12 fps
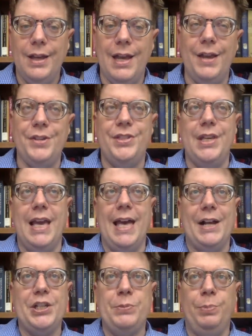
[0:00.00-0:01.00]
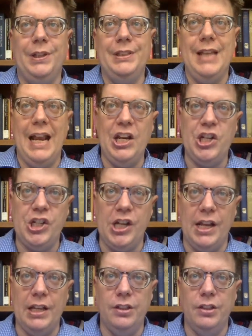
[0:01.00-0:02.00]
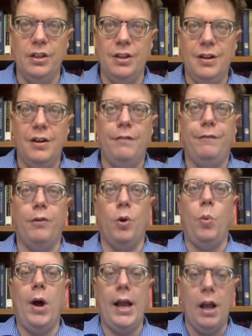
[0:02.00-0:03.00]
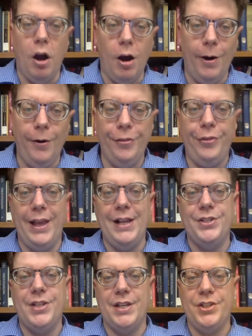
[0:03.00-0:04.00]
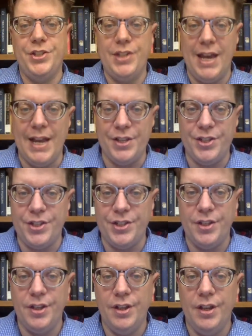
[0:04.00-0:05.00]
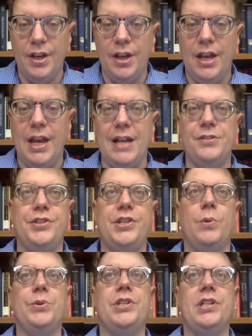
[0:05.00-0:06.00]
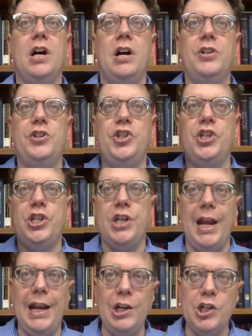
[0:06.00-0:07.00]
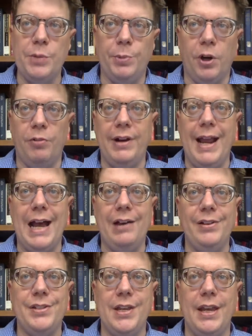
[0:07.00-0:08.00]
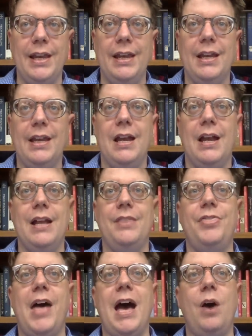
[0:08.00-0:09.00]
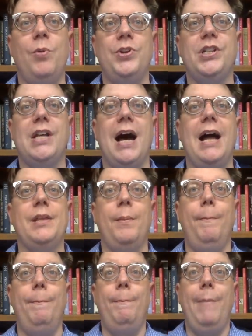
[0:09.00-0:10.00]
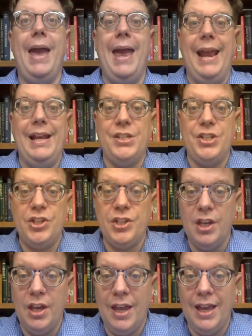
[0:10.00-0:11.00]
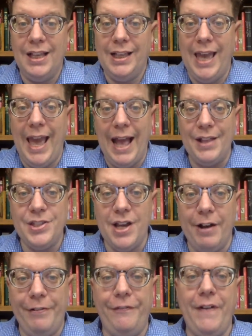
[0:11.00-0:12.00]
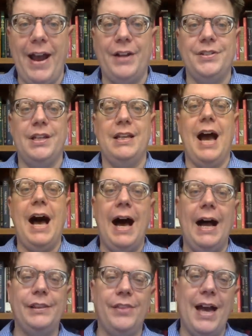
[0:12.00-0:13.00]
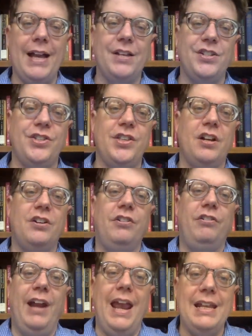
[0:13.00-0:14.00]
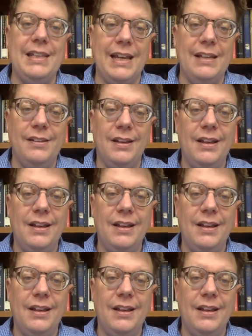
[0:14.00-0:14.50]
is the explanation for why all things exist, and so is an unchangeable reality, and that which God makes can't affect God. That is, the created